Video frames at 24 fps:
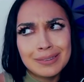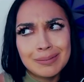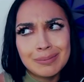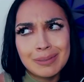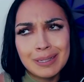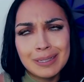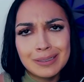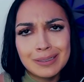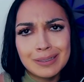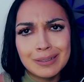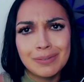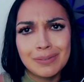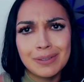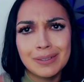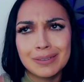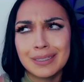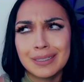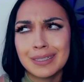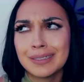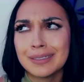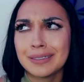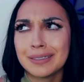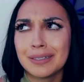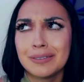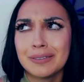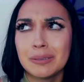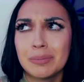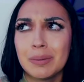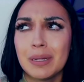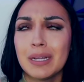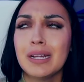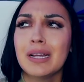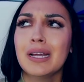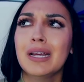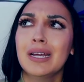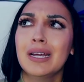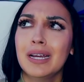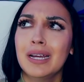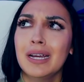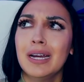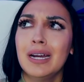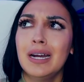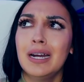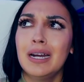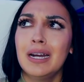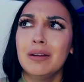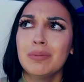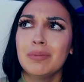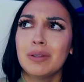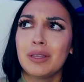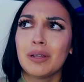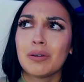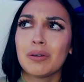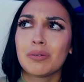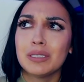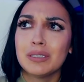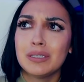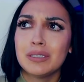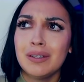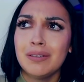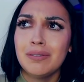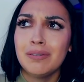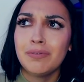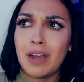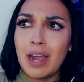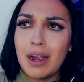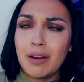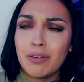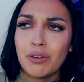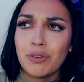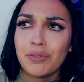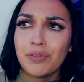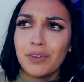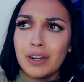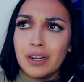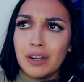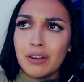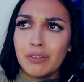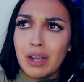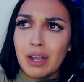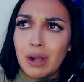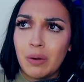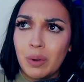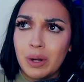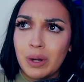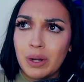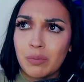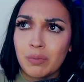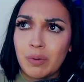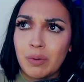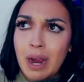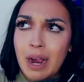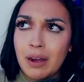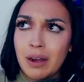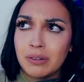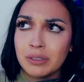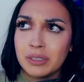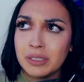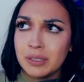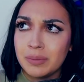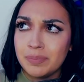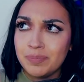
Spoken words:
I'm not sure if it was Alex Jones, but there was a viral video that went around